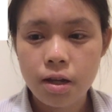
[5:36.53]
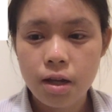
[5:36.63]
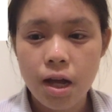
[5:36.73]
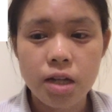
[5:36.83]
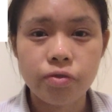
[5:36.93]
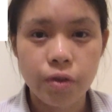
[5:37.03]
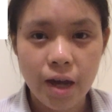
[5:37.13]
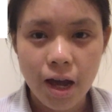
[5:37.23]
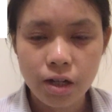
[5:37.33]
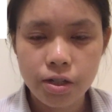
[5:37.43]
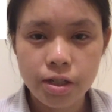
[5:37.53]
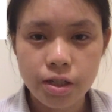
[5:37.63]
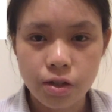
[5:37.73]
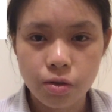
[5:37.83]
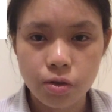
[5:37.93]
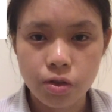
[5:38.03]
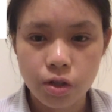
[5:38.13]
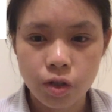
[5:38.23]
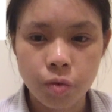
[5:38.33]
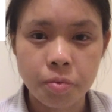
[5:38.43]
As for the actions the users
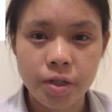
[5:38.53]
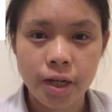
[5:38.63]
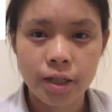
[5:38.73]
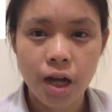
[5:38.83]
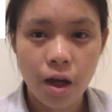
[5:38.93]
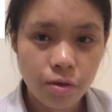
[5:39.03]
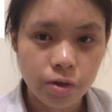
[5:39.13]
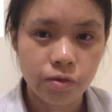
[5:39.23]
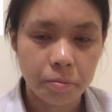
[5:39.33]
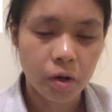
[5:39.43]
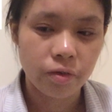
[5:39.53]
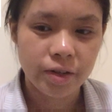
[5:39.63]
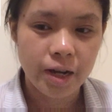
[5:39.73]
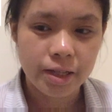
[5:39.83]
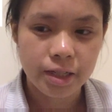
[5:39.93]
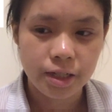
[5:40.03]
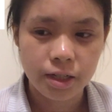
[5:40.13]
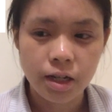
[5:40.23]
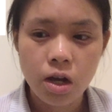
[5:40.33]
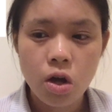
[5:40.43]
took to protect others from COVID-19,
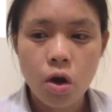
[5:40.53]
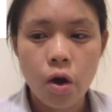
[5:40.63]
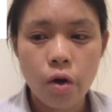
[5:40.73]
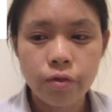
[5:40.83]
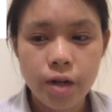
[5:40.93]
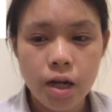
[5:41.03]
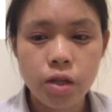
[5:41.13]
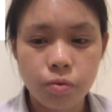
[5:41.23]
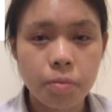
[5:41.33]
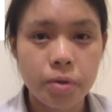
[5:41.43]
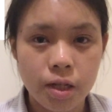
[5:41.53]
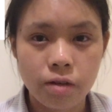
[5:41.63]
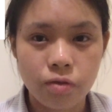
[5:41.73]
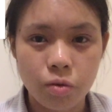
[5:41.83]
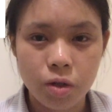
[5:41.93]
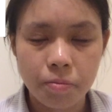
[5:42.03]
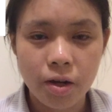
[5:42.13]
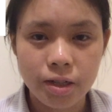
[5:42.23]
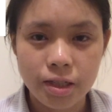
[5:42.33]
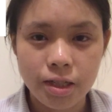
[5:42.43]
over 93% of the
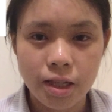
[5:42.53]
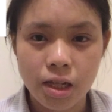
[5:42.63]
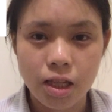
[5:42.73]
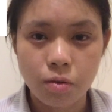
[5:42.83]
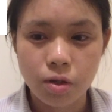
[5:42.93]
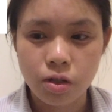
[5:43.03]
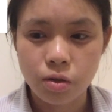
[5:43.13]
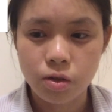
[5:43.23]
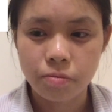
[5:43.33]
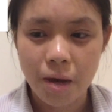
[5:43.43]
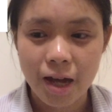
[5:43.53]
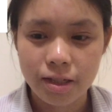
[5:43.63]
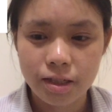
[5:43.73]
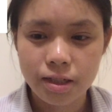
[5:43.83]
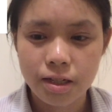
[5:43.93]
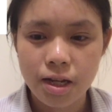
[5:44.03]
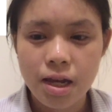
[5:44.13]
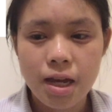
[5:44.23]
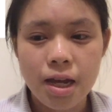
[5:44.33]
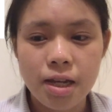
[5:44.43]
respondents said that they would use masks,
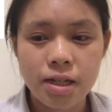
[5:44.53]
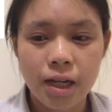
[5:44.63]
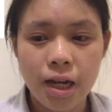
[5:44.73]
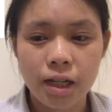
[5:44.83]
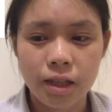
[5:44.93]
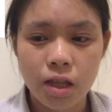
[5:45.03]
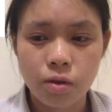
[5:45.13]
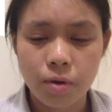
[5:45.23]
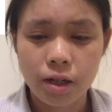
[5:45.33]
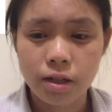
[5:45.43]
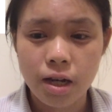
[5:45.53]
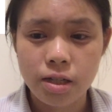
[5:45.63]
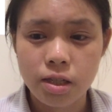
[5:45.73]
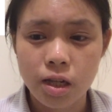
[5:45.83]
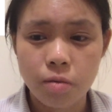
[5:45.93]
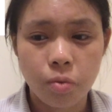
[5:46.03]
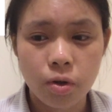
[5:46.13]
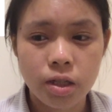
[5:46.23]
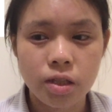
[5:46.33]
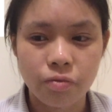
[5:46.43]
indicating that they recognize the
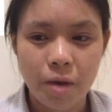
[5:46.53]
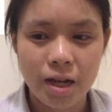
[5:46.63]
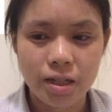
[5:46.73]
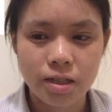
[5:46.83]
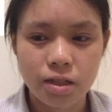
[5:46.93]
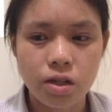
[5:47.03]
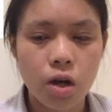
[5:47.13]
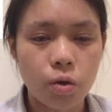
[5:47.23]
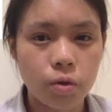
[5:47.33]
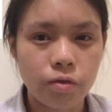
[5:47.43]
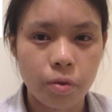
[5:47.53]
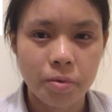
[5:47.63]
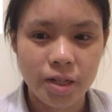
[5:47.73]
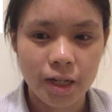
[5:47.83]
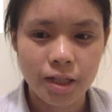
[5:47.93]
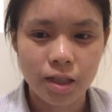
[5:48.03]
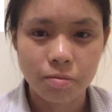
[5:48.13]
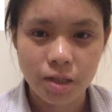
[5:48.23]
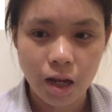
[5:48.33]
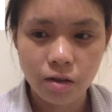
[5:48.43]
importance of masks not only for protecting
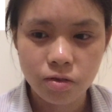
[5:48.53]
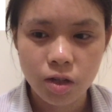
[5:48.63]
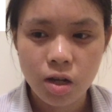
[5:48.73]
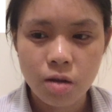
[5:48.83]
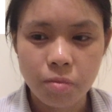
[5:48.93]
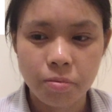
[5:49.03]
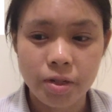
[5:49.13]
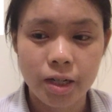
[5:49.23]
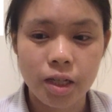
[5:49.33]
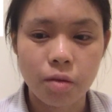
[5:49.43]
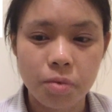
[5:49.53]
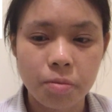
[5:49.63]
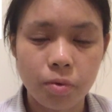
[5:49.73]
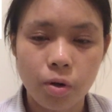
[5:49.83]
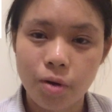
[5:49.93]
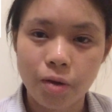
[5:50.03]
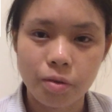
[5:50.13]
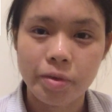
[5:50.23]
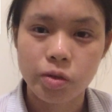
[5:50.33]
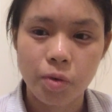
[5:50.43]
themselves, but protecting the people around
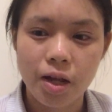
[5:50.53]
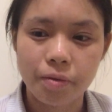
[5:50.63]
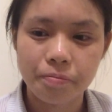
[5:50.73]
them as well.